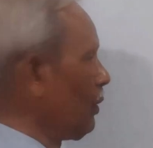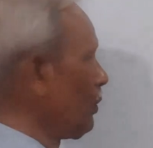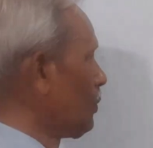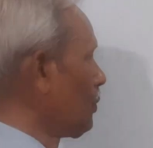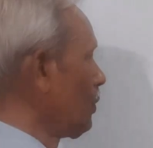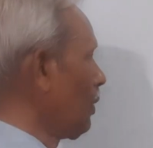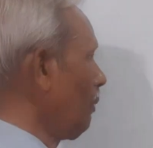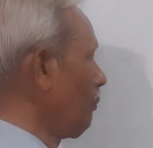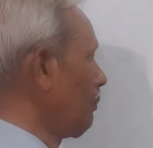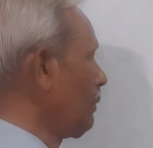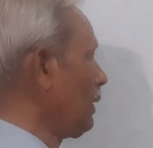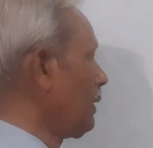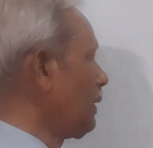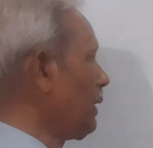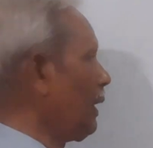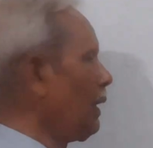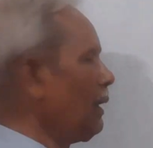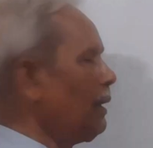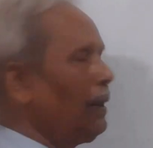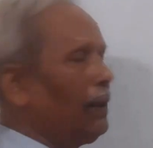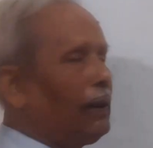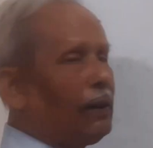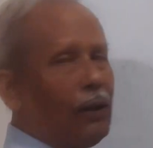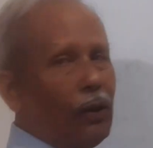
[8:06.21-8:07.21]
Drop the
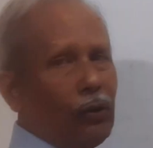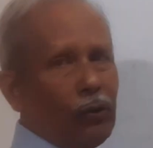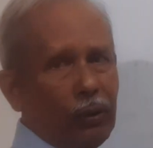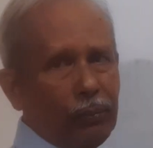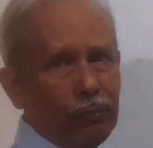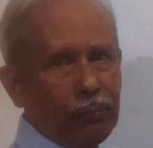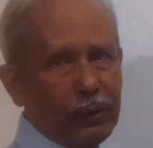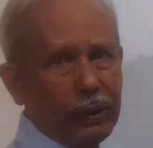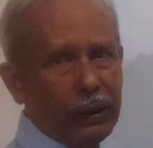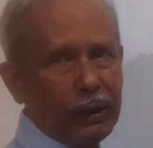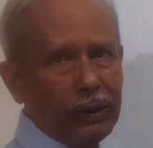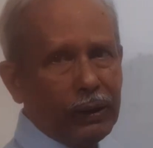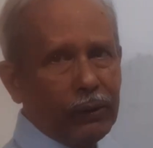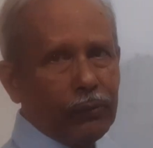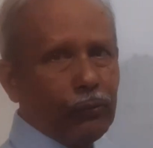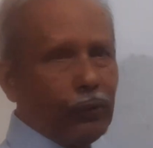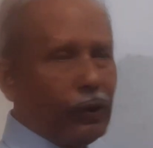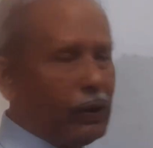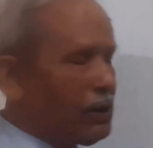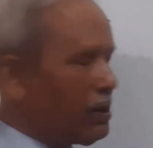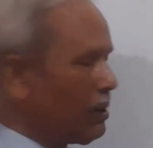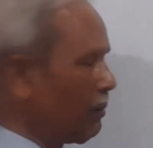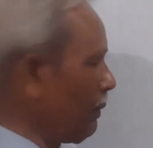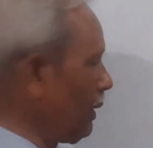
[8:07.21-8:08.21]
10 here. Out of 13,
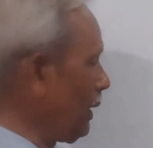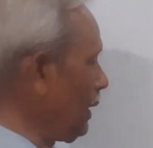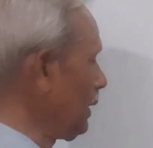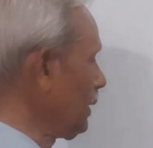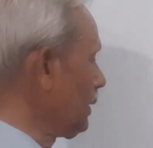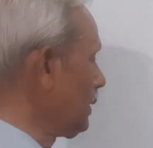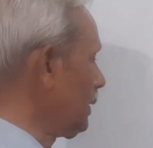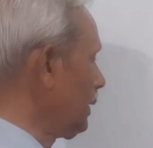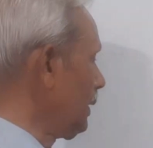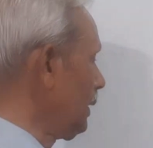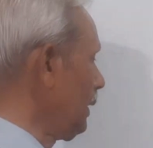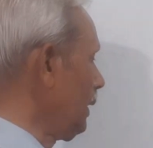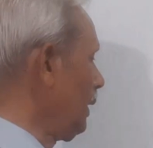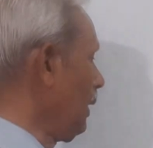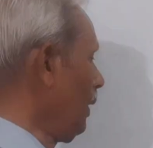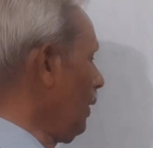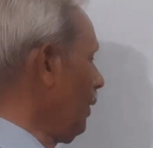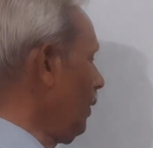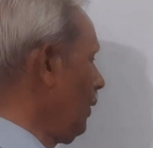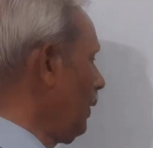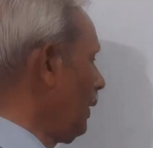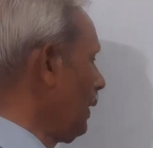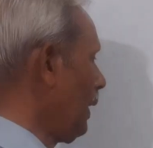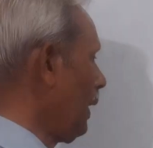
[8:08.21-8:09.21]
what's remaining? 3.
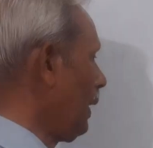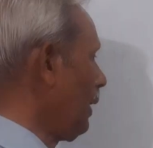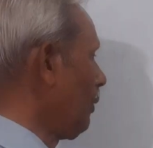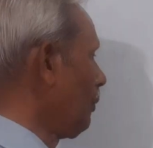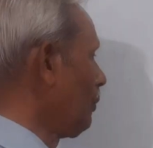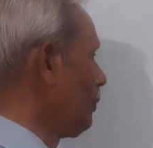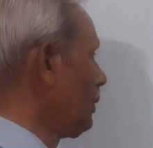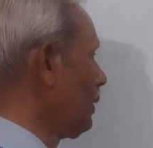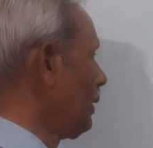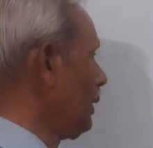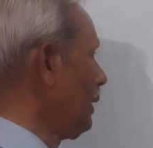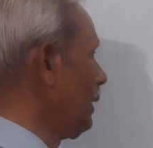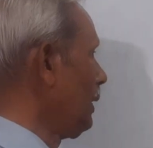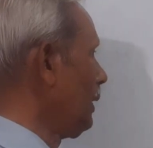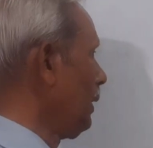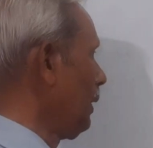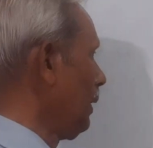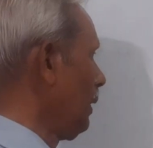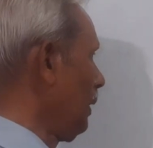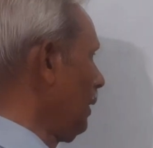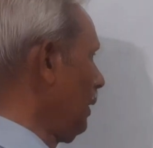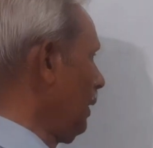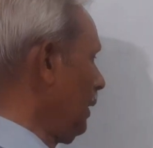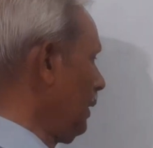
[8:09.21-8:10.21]
Write down 3
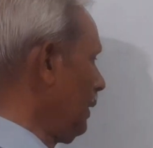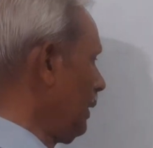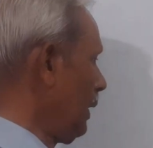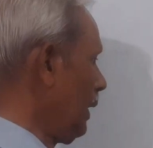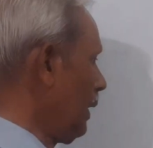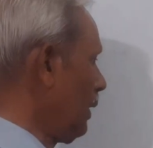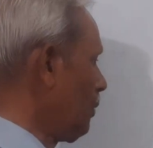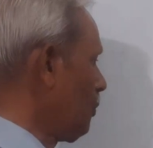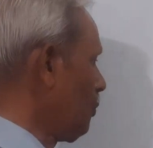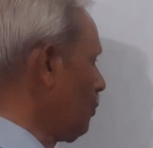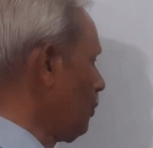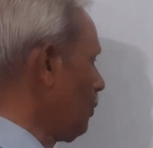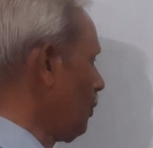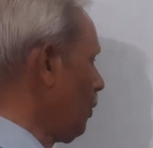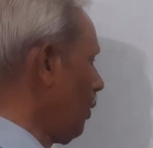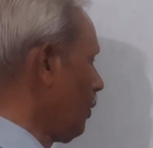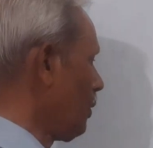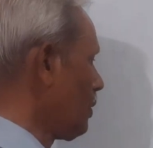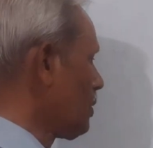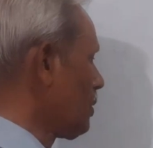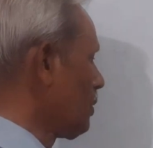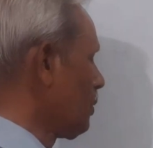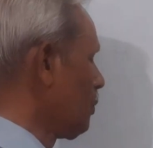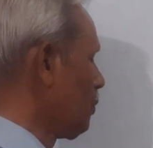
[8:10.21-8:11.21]
here. There are 2
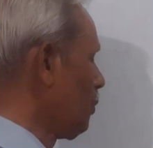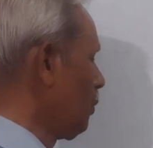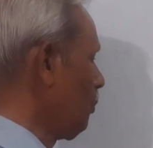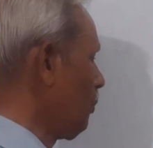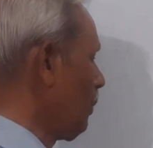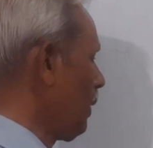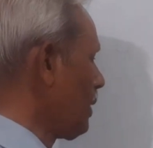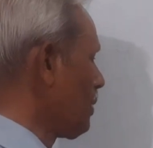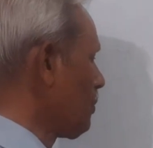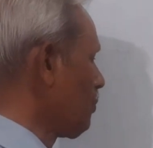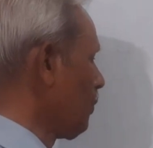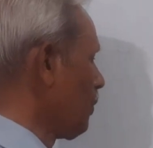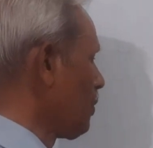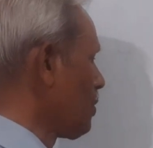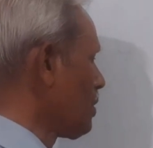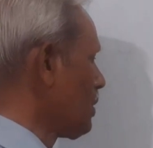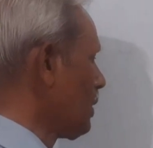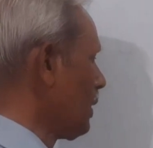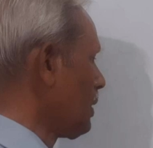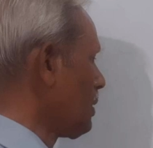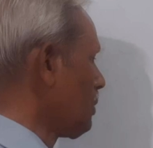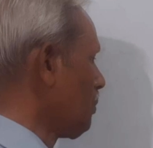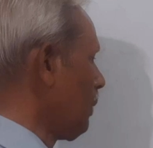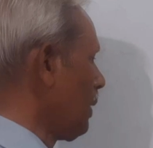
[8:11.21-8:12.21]
dots. 2 plus 4,
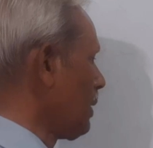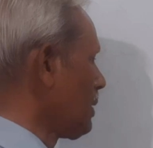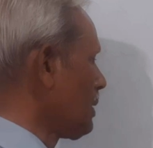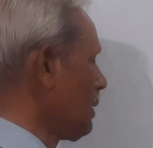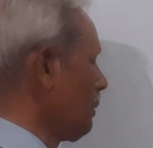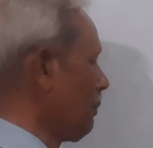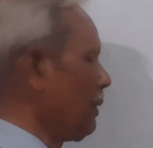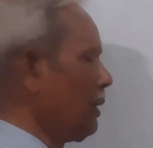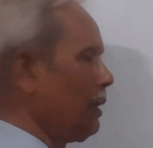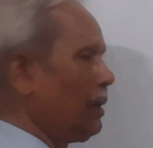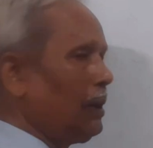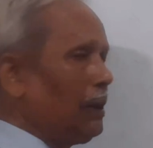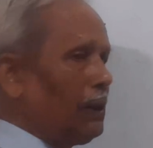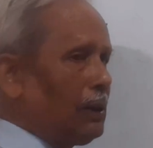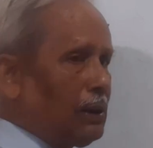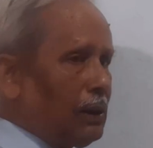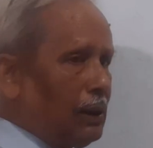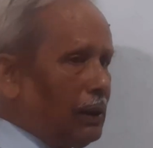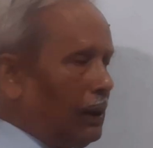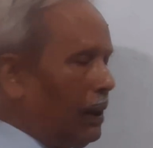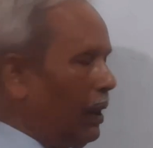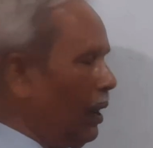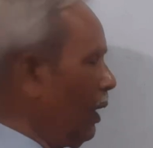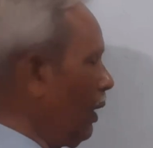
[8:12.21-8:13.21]
6 plus 7,
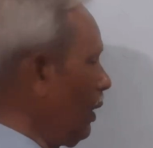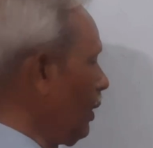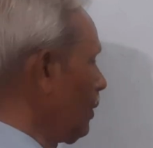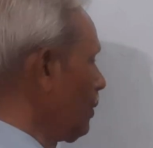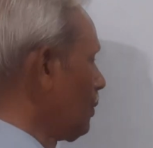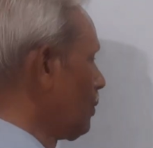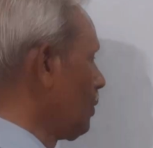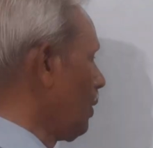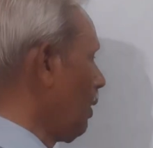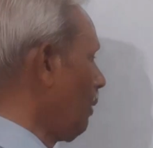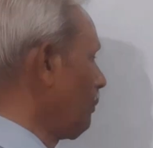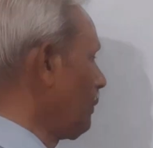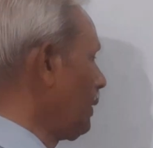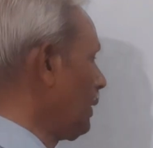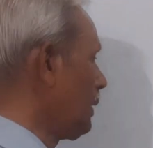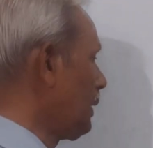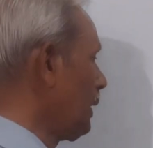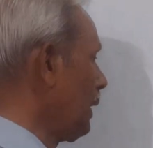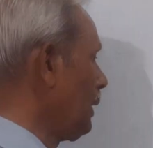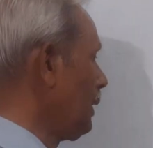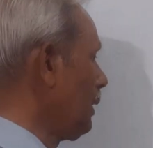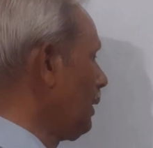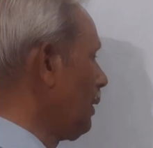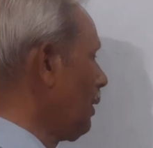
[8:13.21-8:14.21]
13. Drop the
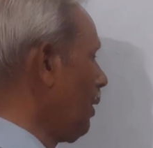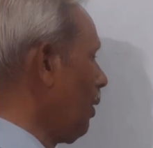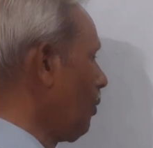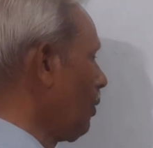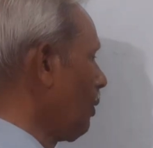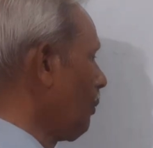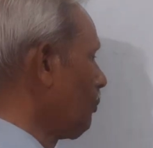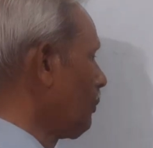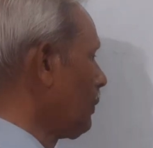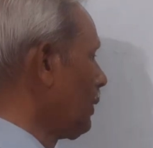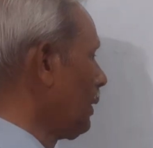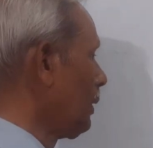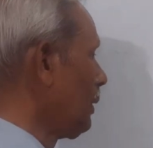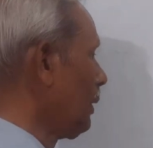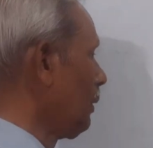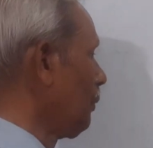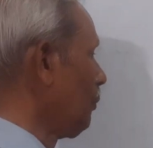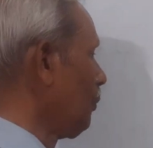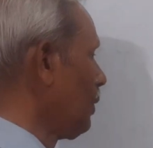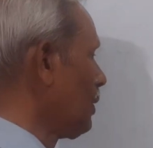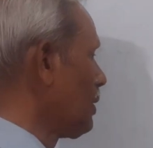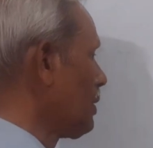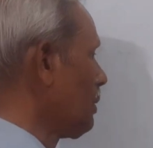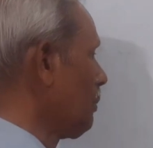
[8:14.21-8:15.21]
10 here. Out of
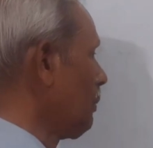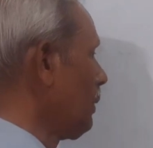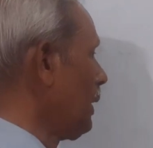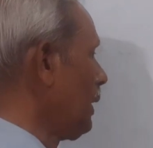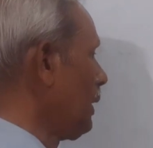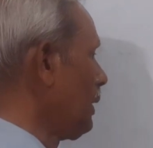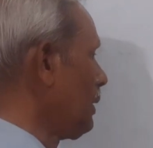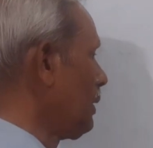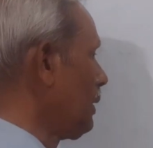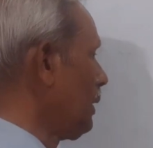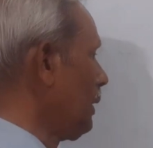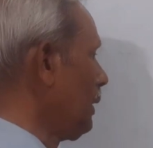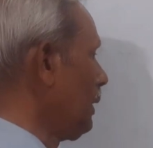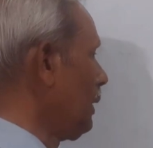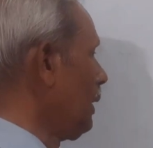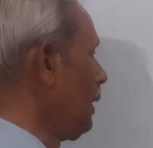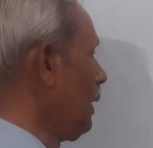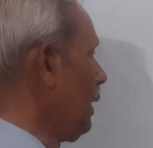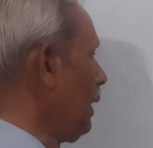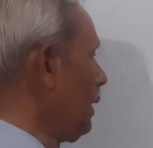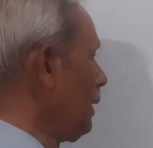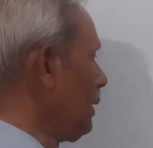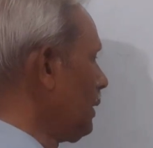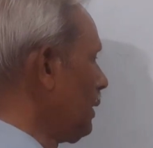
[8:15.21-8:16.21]
13, what's remaining? 3.
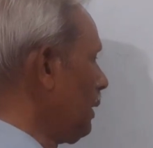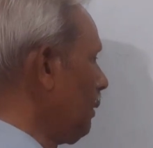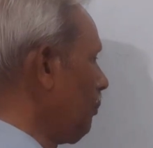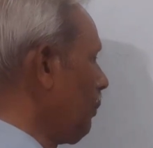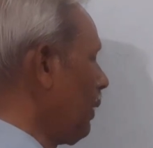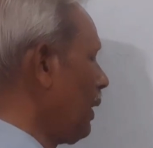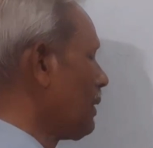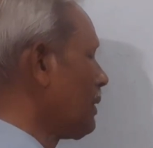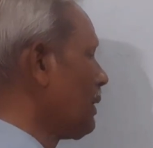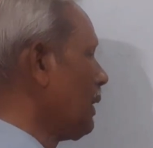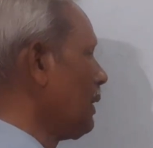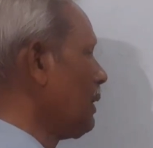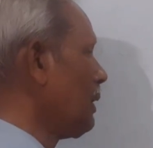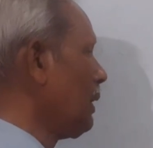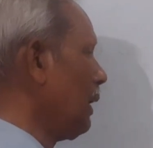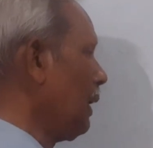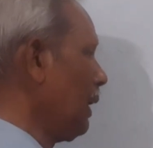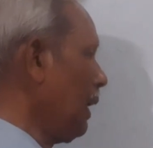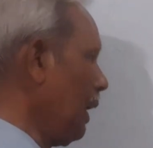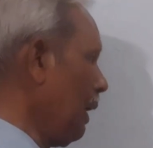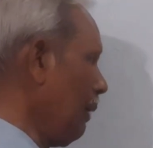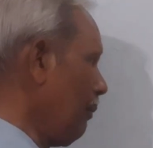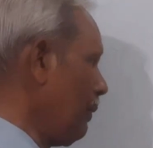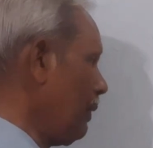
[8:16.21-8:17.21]
3 plus 8,
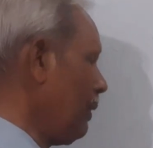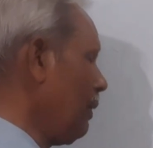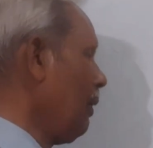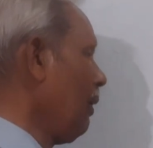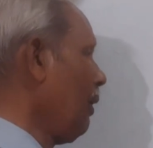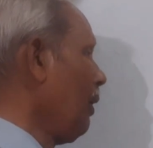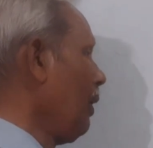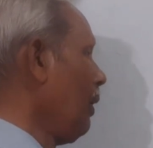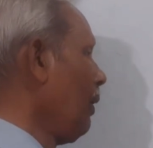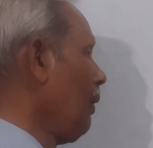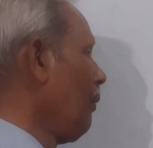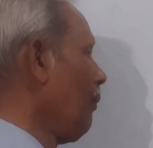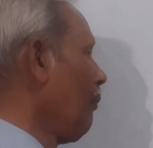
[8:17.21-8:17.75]
11.